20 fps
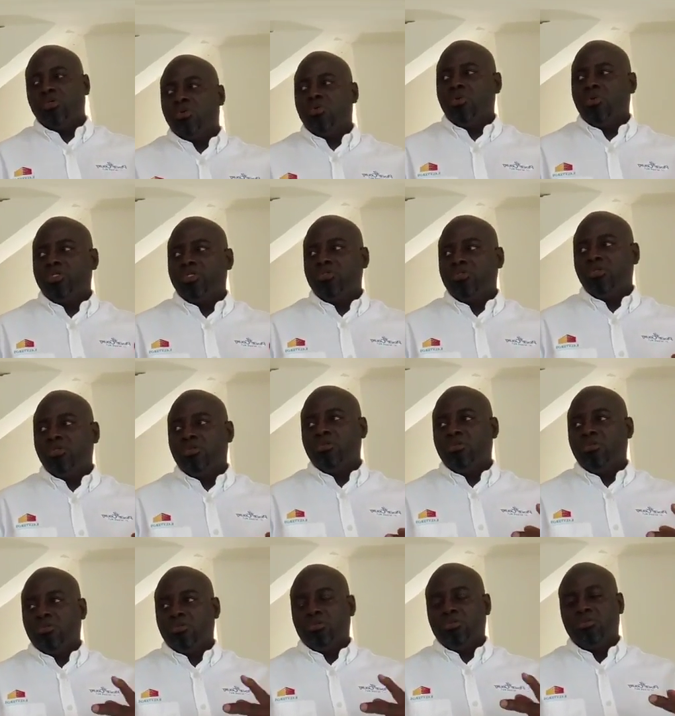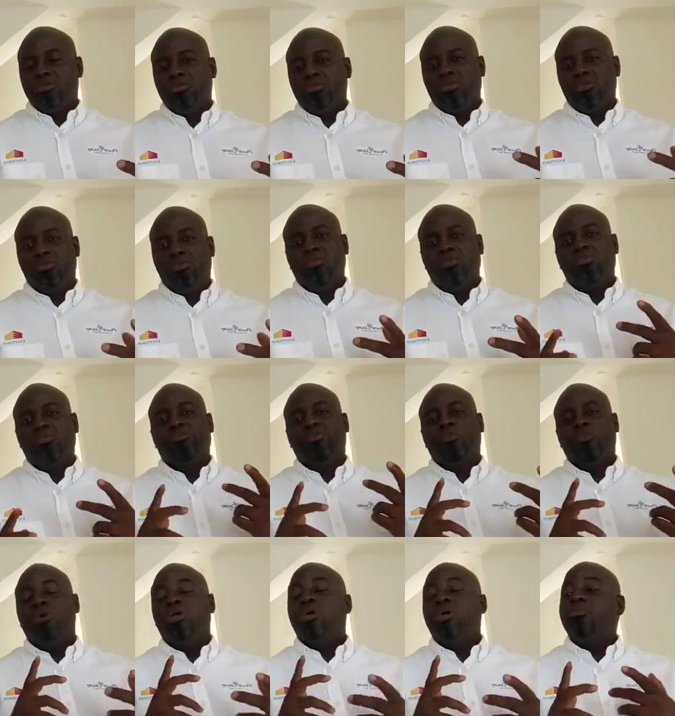a question.
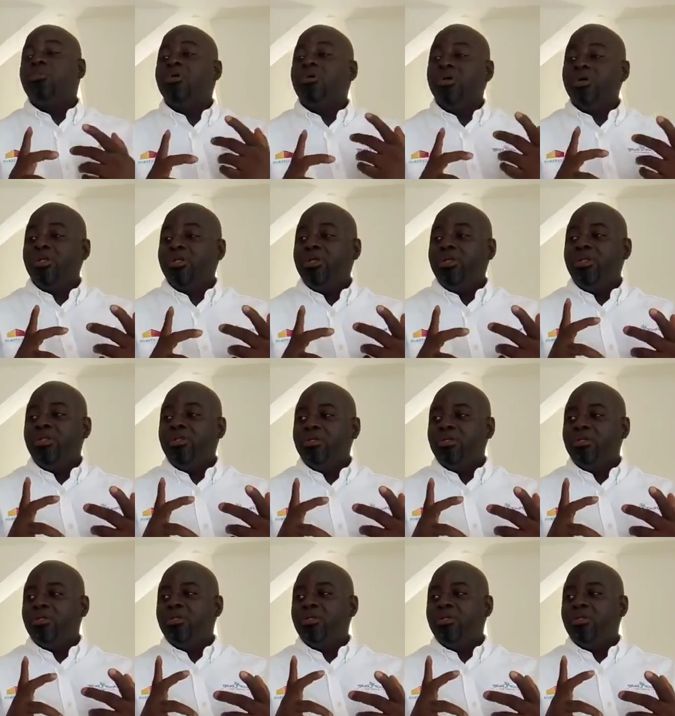From what I'm earning,